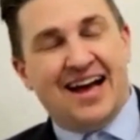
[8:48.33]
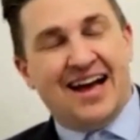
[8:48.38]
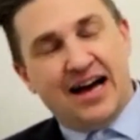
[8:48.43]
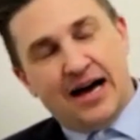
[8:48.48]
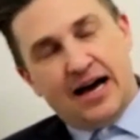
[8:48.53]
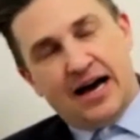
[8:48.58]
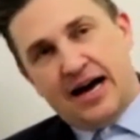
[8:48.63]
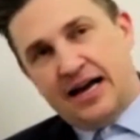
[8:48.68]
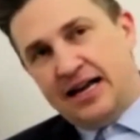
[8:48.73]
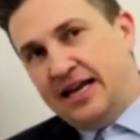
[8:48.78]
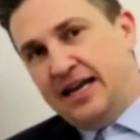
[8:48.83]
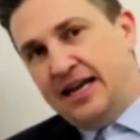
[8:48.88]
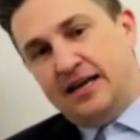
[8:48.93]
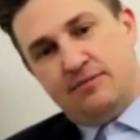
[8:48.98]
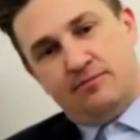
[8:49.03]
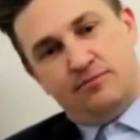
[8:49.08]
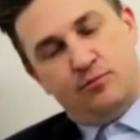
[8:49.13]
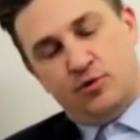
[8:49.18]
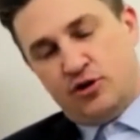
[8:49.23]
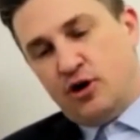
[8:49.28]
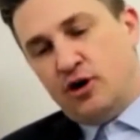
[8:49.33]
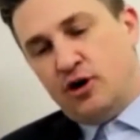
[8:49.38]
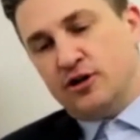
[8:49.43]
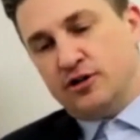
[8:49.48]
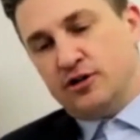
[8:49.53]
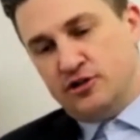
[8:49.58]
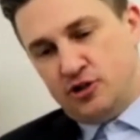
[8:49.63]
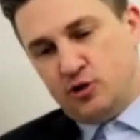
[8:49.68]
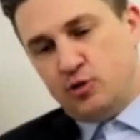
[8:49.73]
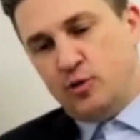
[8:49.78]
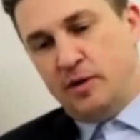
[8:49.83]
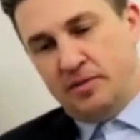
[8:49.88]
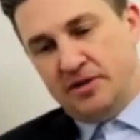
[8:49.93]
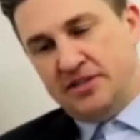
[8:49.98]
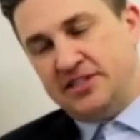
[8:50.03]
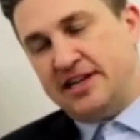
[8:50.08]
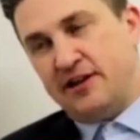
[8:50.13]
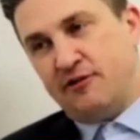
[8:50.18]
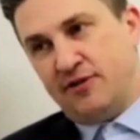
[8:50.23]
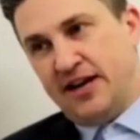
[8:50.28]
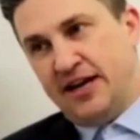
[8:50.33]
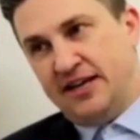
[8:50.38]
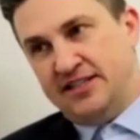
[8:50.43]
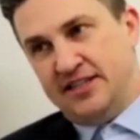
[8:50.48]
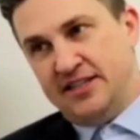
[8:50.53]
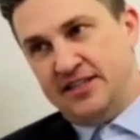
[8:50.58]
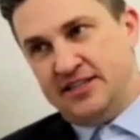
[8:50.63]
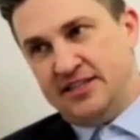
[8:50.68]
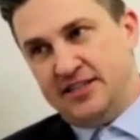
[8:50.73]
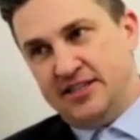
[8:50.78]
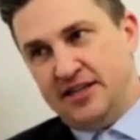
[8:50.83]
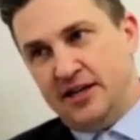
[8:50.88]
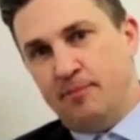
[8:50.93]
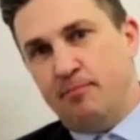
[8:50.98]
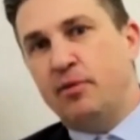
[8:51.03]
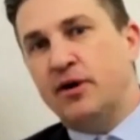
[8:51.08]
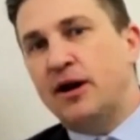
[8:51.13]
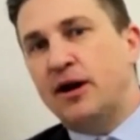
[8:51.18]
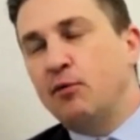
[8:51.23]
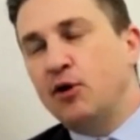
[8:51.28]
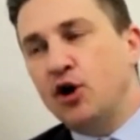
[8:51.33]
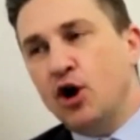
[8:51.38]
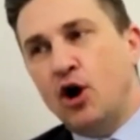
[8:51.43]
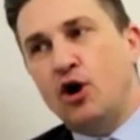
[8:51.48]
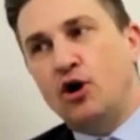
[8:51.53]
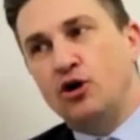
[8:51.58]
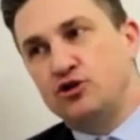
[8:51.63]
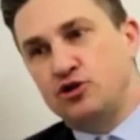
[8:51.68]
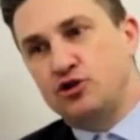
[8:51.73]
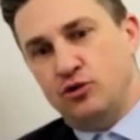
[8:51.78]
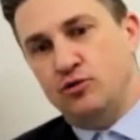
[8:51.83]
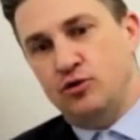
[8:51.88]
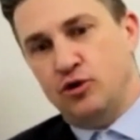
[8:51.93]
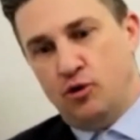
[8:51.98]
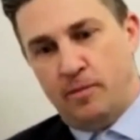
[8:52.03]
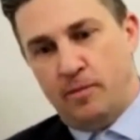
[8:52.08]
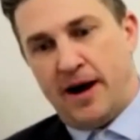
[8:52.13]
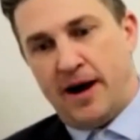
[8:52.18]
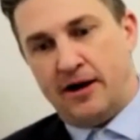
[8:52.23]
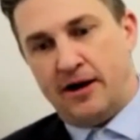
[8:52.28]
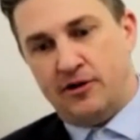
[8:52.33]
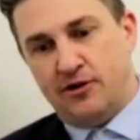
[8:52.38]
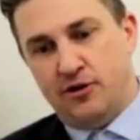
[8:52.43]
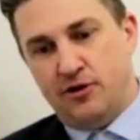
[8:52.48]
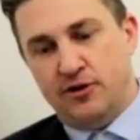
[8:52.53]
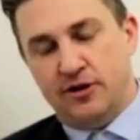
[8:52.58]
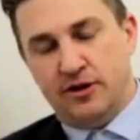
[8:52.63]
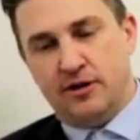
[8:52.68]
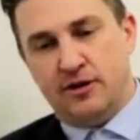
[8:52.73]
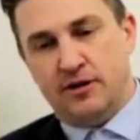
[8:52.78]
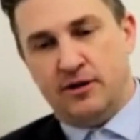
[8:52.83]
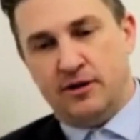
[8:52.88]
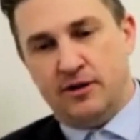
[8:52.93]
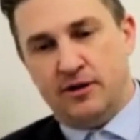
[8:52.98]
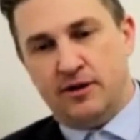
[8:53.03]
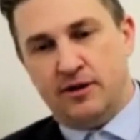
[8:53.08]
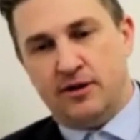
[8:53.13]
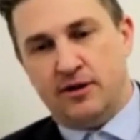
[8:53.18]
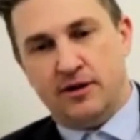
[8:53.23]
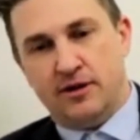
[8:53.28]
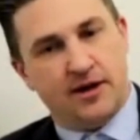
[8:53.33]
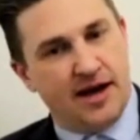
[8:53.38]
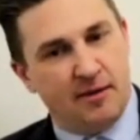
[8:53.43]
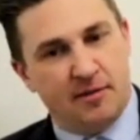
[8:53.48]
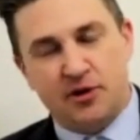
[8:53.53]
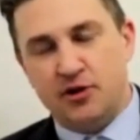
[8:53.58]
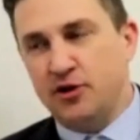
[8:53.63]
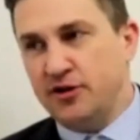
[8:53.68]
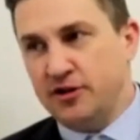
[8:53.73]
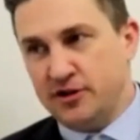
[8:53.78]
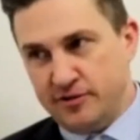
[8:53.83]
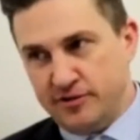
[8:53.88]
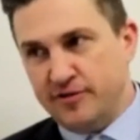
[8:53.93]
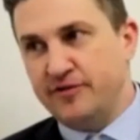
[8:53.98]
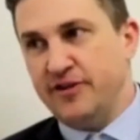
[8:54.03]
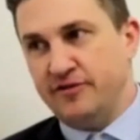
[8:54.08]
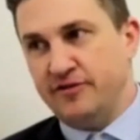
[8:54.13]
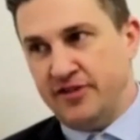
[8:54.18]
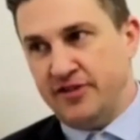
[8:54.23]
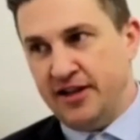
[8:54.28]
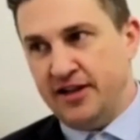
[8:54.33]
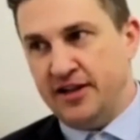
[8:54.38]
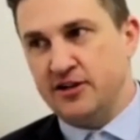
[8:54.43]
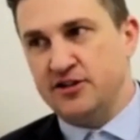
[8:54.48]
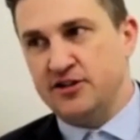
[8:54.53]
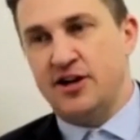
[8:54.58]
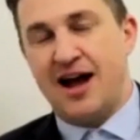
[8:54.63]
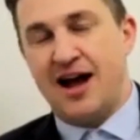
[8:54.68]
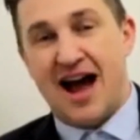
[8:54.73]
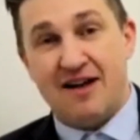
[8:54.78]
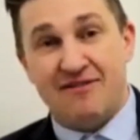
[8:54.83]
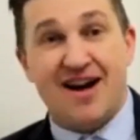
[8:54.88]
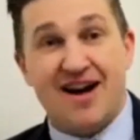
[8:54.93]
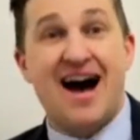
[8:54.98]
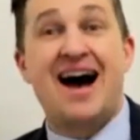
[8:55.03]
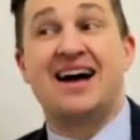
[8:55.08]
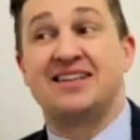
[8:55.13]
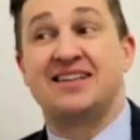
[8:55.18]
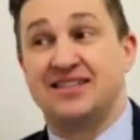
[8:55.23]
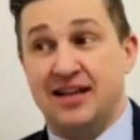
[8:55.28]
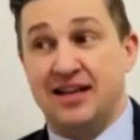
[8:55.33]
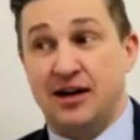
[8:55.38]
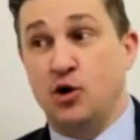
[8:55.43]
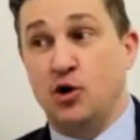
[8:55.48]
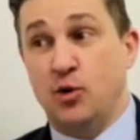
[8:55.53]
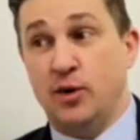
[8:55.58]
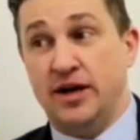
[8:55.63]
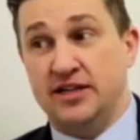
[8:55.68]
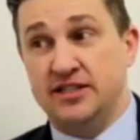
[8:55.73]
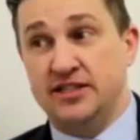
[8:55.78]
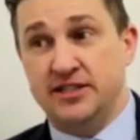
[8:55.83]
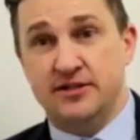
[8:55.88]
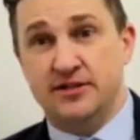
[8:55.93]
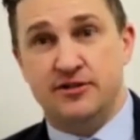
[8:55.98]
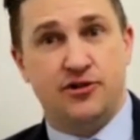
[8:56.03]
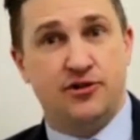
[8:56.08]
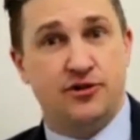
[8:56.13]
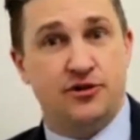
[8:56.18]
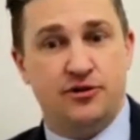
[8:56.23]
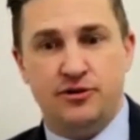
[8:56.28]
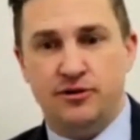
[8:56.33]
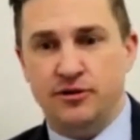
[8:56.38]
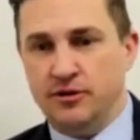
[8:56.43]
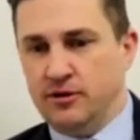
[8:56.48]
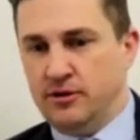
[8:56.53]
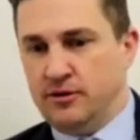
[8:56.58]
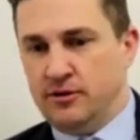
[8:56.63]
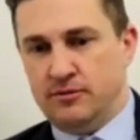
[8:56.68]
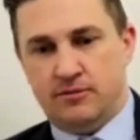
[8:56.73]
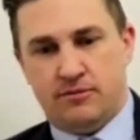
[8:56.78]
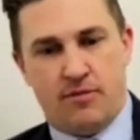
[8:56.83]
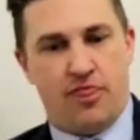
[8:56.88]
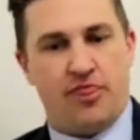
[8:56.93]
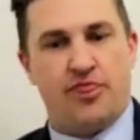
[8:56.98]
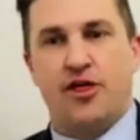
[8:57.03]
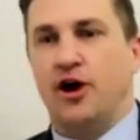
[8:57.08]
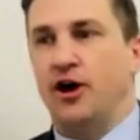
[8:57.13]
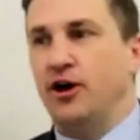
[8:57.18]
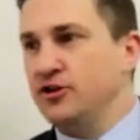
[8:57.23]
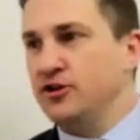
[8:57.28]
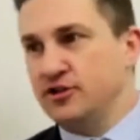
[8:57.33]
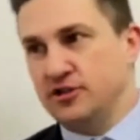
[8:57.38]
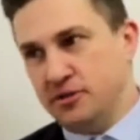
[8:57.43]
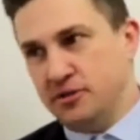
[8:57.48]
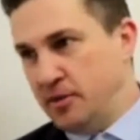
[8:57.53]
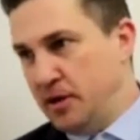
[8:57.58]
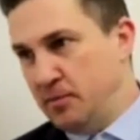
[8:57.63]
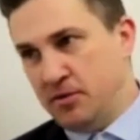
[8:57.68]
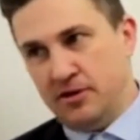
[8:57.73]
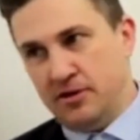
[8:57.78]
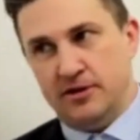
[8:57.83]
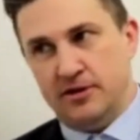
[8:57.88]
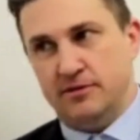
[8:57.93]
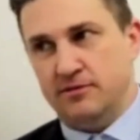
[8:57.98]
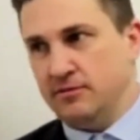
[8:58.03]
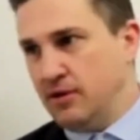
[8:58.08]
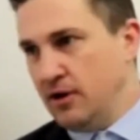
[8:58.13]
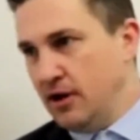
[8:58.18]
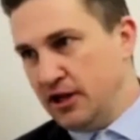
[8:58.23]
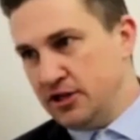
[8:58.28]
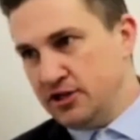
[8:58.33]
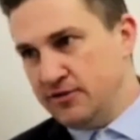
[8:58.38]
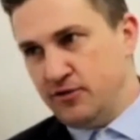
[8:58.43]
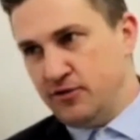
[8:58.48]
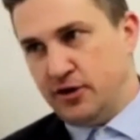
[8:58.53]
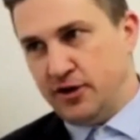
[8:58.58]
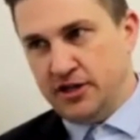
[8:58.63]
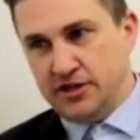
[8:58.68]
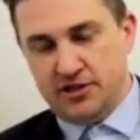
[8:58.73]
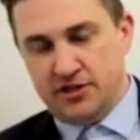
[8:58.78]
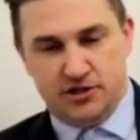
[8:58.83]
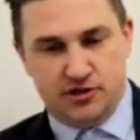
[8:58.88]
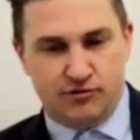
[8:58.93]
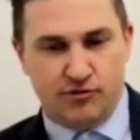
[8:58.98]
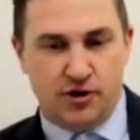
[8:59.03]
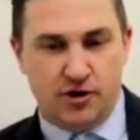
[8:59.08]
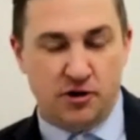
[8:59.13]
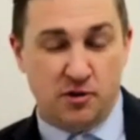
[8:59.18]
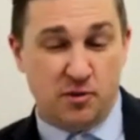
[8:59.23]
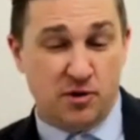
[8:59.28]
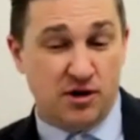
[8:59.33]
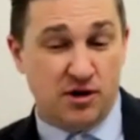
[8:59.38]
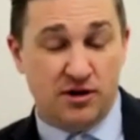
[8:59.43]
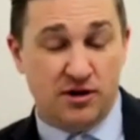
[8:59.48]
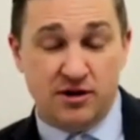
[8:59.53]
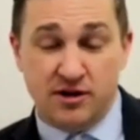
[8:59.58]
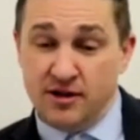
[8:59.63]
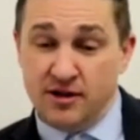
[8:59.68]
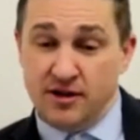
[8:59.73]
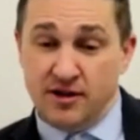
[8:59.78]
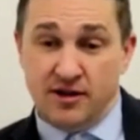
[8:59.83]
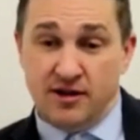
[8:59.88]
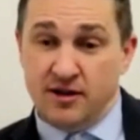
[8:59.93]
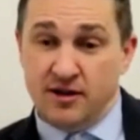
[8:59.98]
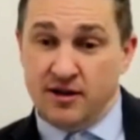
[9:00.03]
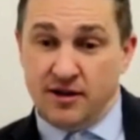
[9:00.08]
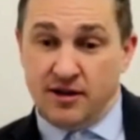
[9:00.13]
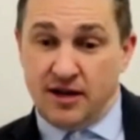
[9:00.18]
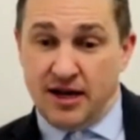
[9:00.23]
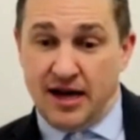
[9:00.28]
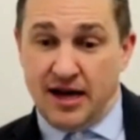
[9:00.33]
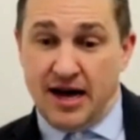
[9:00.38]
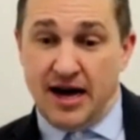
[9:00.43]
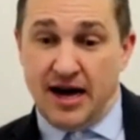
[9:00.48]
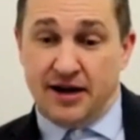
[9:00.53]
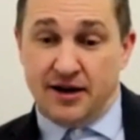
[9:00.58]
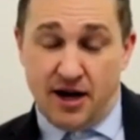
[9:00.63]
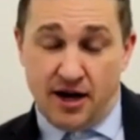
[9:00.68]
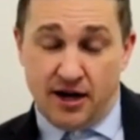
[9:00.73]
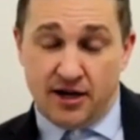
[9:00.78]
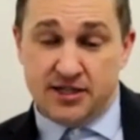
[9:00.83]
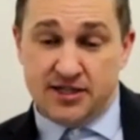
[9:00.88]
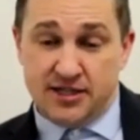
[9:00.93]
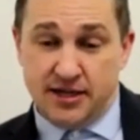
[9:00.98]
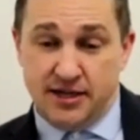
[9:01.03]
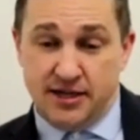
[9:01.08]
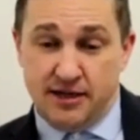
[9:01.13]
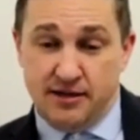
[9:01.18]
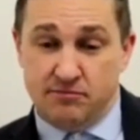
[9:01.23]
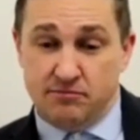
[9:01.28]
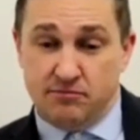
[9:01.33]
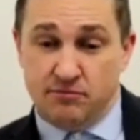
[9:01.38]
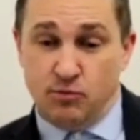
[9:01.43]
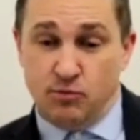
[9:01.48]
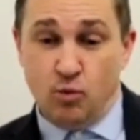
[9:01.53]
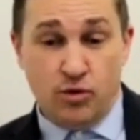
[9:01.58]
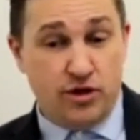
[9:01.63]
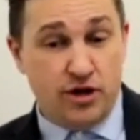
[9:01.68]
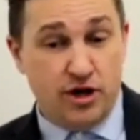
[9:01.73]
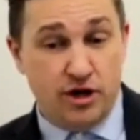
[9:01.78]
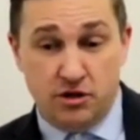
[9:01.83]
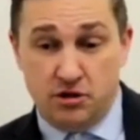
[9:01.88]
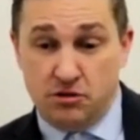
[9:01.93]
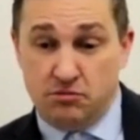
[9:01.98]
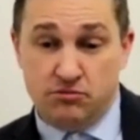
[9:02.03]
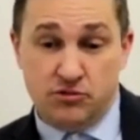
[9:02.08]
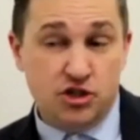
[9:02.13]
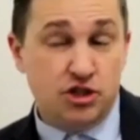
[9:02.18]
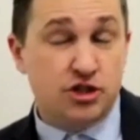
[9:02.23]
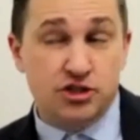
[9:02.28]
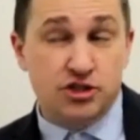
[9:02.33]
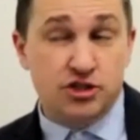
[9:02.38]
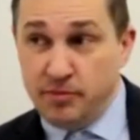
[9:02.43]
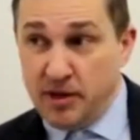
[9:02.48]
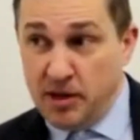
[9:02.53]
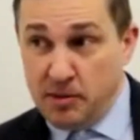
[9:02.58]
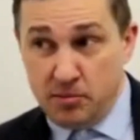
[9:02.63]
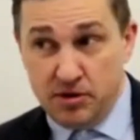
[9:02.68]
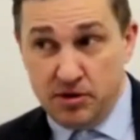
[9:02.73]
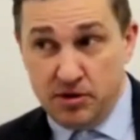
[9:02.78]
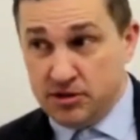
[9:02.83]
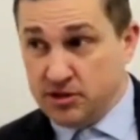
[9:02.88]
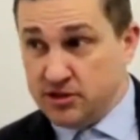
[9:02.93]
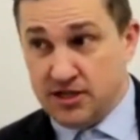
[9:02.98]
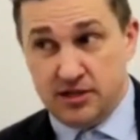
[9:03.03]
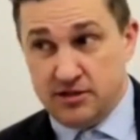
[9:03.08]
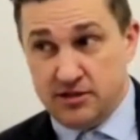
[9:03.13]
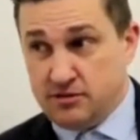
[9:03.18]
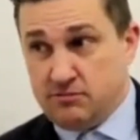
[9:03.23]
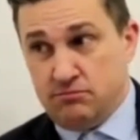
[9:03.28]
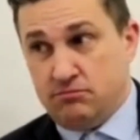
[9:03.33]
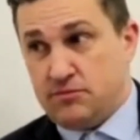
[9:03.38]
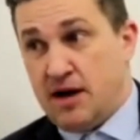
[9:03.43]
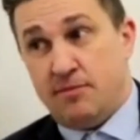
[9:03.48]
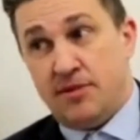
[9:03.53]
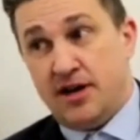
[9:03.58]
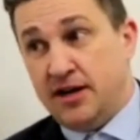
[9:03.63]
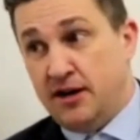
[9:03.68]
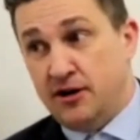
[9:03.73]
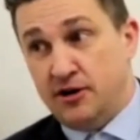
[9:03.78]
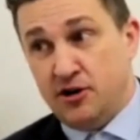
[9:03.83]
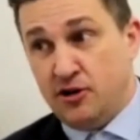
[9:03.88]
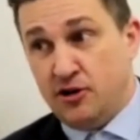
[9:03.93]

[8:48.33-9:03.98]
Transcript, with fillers: And again, we're talking sweep and generalization. Yeah, but I would also go back to that I've been doing this for 15 years now. I've asked that question to thousands of people in lots of audiences around the world. And honestly, without judging people, because that's I'm not here to do